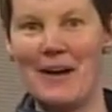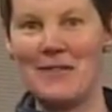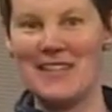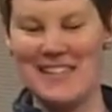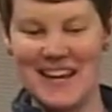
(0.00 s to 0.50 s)

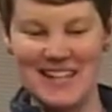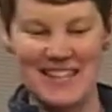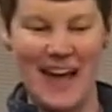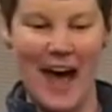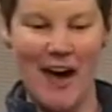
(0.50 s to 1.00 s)
It's nice
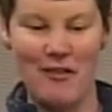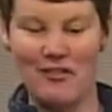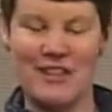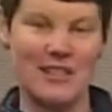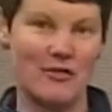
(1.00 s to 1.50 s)
to
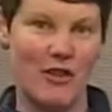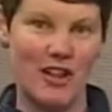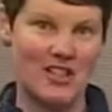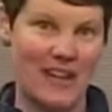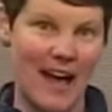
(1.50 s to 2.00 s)
have this
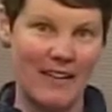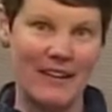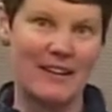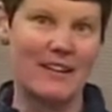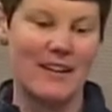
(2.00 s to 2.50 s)
fresh
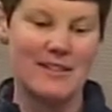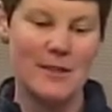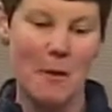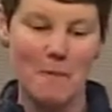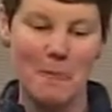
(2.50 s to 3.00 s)
salad.
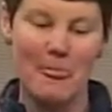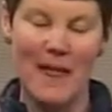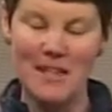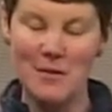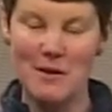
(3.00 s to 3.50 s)
So
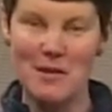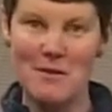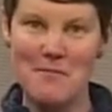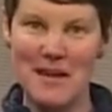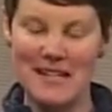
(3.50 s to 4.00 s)
that's what I'm going to
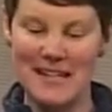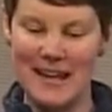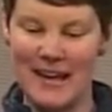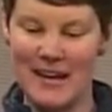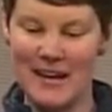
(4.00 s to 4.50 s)
make
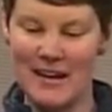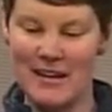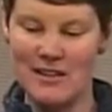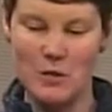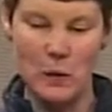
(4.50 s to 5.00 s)
today, and
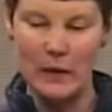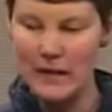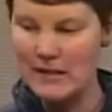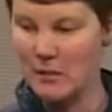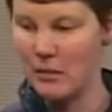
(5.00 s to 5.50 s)
it's
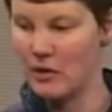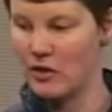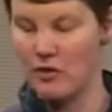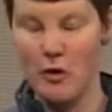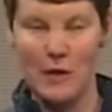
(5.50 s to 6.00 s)
really simple
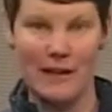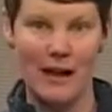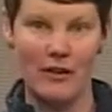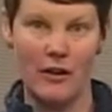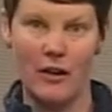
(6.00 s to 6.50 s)
to throw
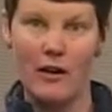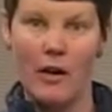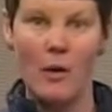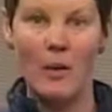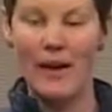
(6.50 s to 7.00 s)
together.
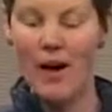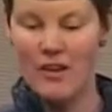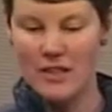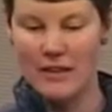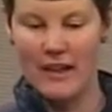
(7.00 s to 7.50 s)
What I
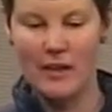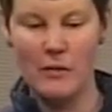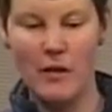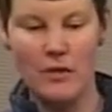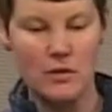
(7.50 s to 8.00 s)
also like
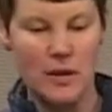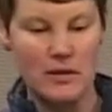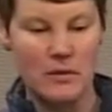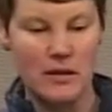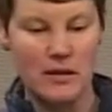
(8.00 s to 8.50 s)
about this
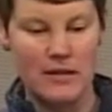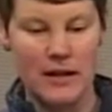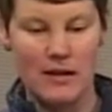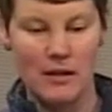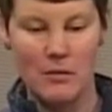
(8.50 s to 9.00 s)
recipe is
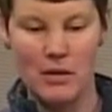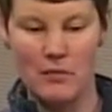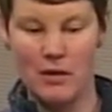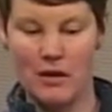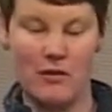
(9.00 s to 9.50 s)
that it can be
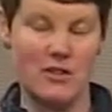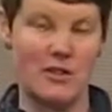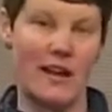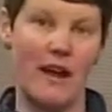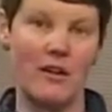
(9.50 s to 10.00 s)
pretty
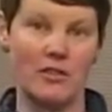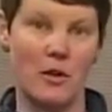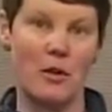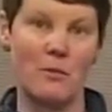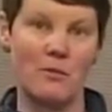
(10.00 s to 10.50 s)
versatile. So